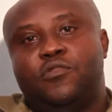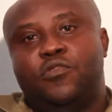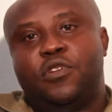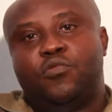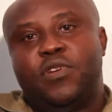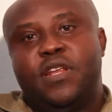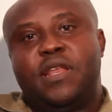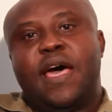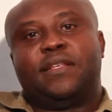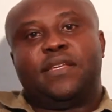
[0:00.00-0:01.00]
Doing
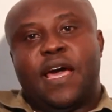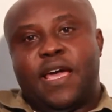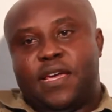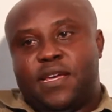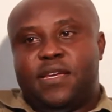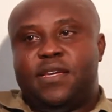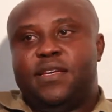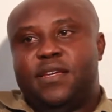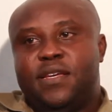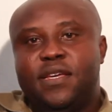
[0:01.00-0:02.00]
that, I
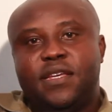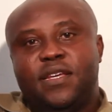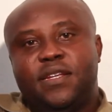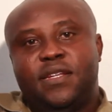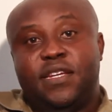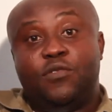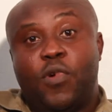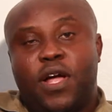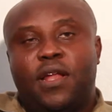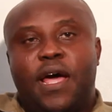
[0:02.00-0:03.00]
did
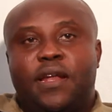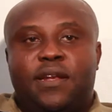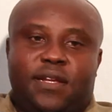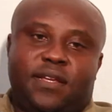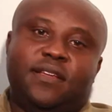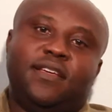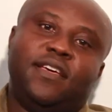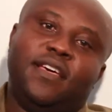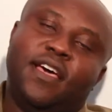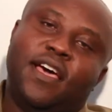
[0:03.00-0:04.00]
well, and
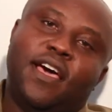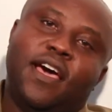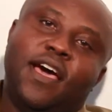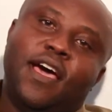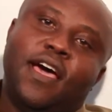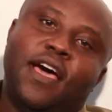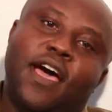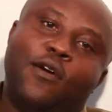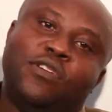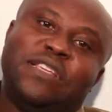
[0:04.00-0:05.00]

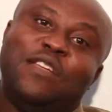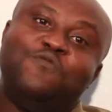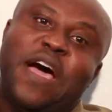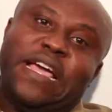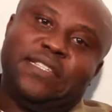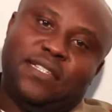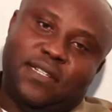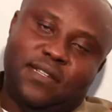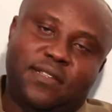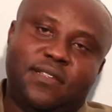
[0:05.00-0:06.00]
I was advised
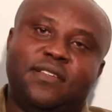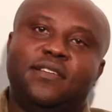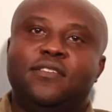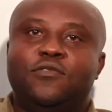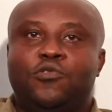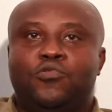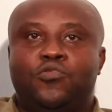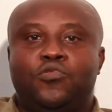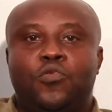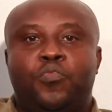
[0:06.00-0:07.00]

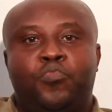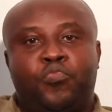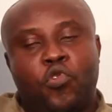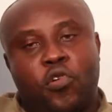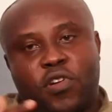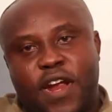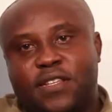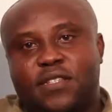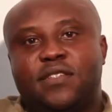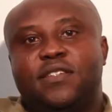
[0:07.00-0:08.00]
to
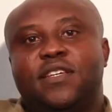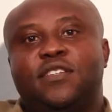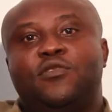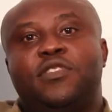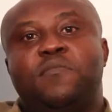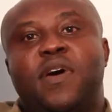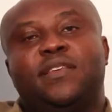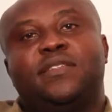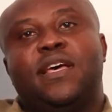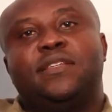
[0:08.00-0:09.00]
progress into the
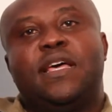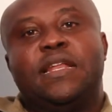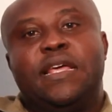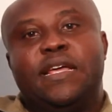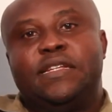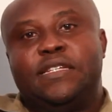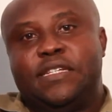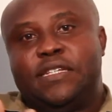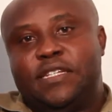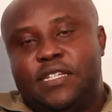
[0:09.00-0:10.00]
master's and then
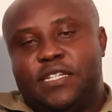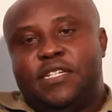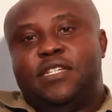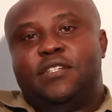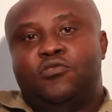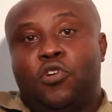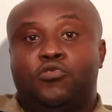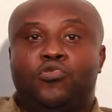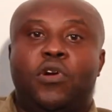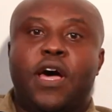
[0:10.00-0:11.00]
the
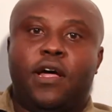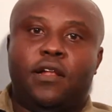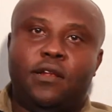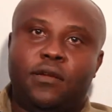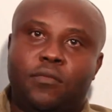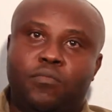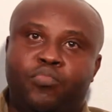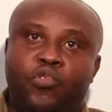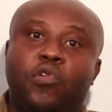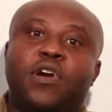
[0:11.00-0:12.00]
doctoral
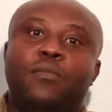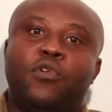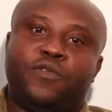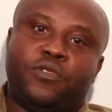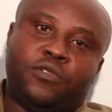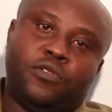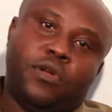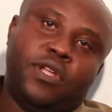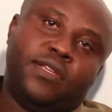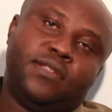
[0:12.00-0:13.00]
program of
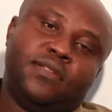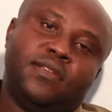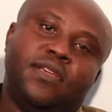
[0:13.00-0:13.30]
studies.